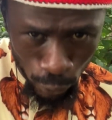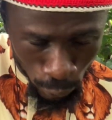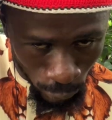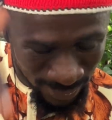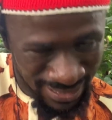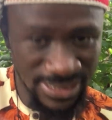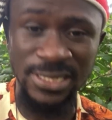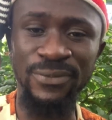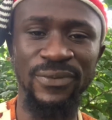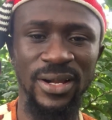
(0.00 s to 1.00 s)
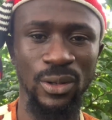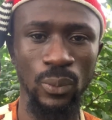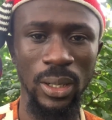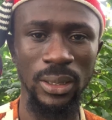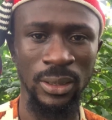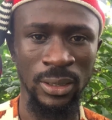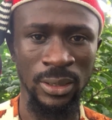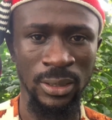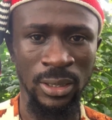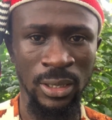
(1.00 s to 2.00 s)
you learn it very well.
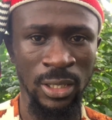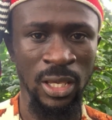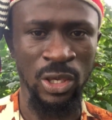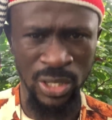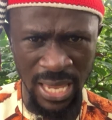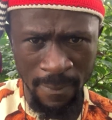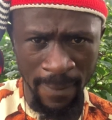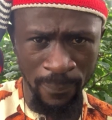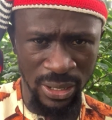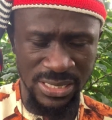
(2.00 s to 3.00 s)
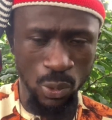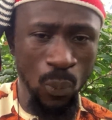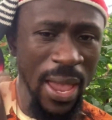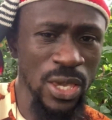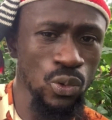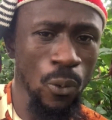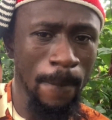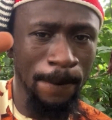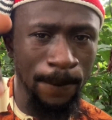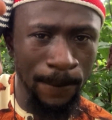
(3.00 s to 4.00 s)
You get my point? When you
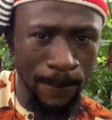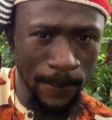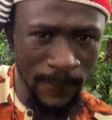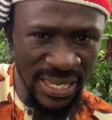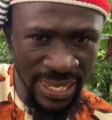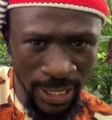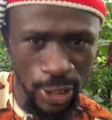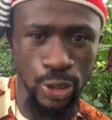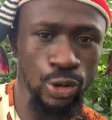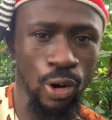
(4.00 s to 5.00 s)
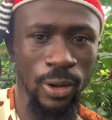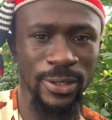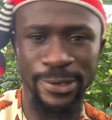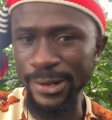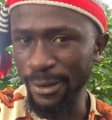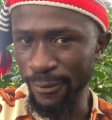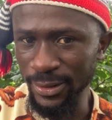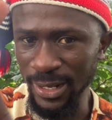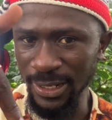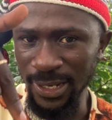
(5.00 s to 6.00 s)
ignore
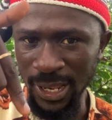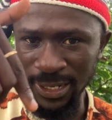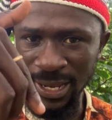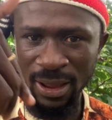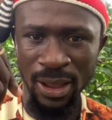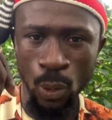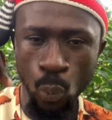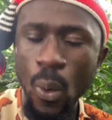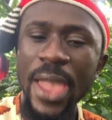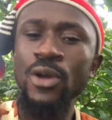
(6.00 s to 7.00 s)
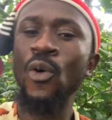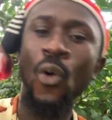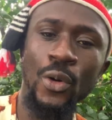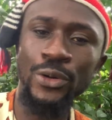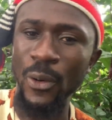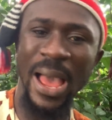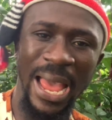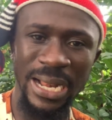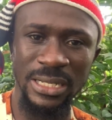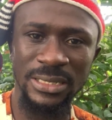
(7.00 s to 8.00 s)
the way you hold your
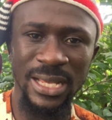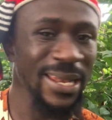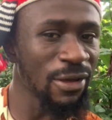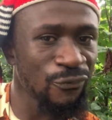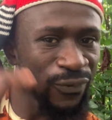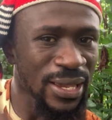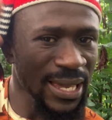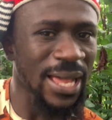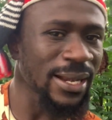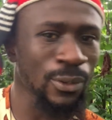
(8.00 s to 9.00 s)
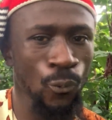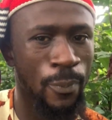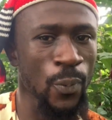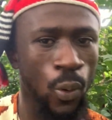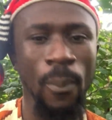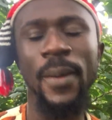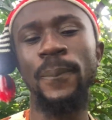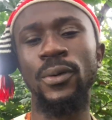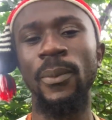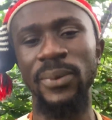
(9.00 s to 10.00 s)
hand, the fingering will become a
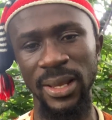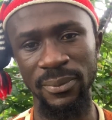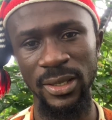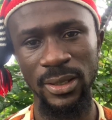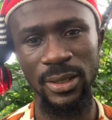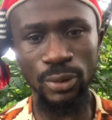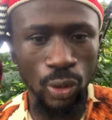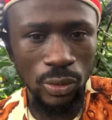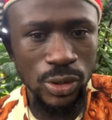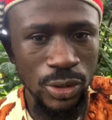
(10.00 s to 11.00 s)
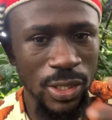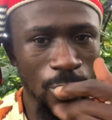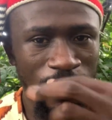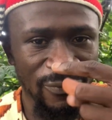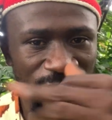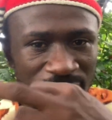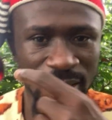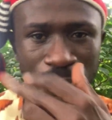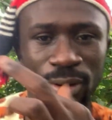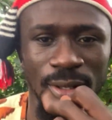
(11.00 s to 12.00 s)
problem, because you need to be
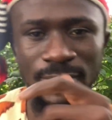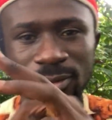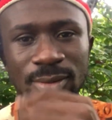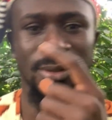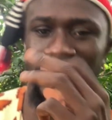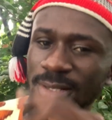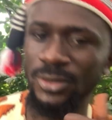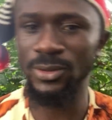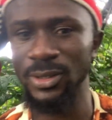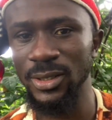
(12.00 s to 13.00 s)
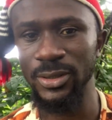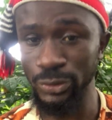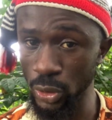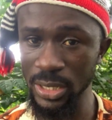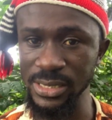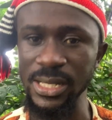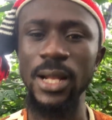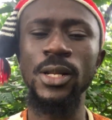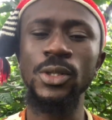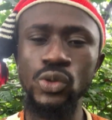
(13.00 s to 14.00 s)
flexible. Do you understand?
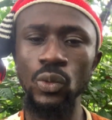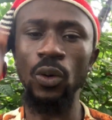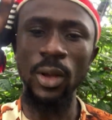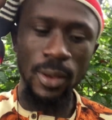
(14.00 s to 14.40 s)
So